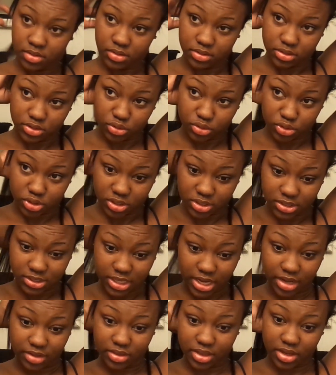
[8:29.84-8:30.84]
It's usually a
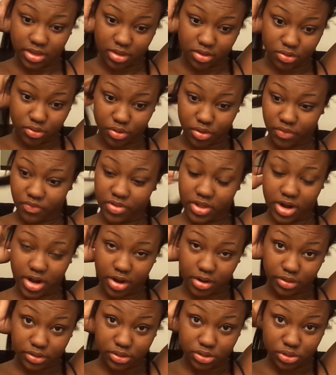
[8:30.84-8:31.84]
sign that either your flat
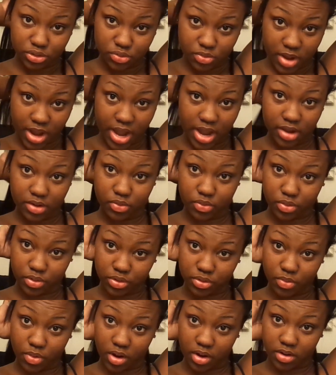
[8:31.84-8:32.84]
iron is too hot or
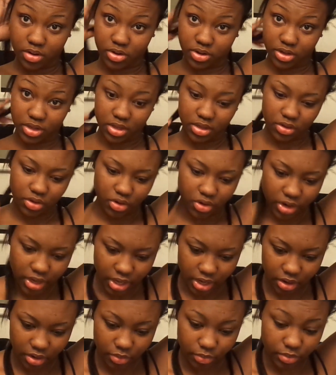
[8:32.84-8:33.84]
you are cooking your
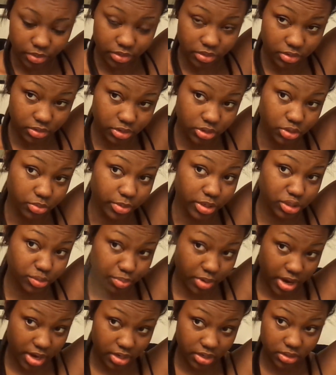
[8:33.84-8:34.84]
hair with too much
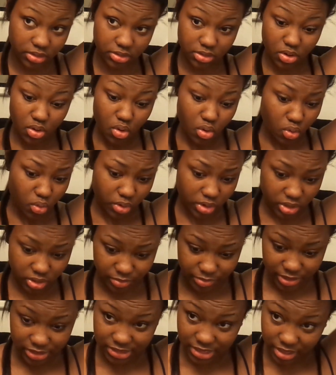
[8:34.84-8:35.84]
product. Or it could
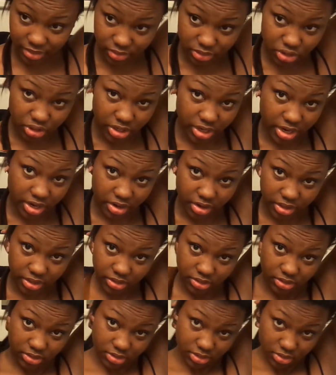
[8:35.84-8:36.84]
be a sign that your hair
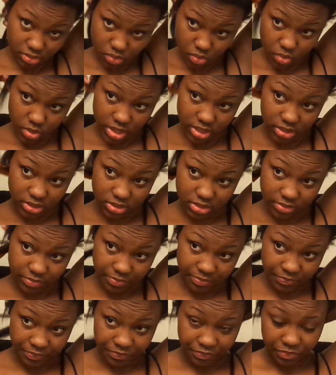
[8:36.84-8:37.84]
is still wet,
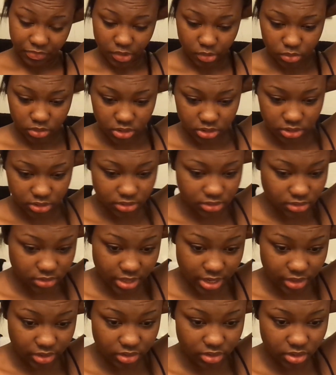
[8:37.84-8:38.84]
which is
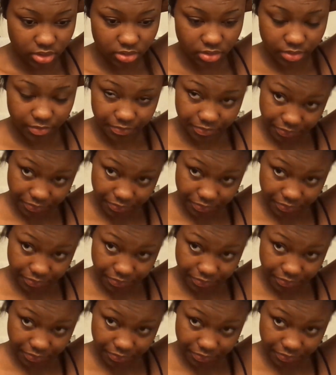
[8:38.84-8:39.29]
not good either.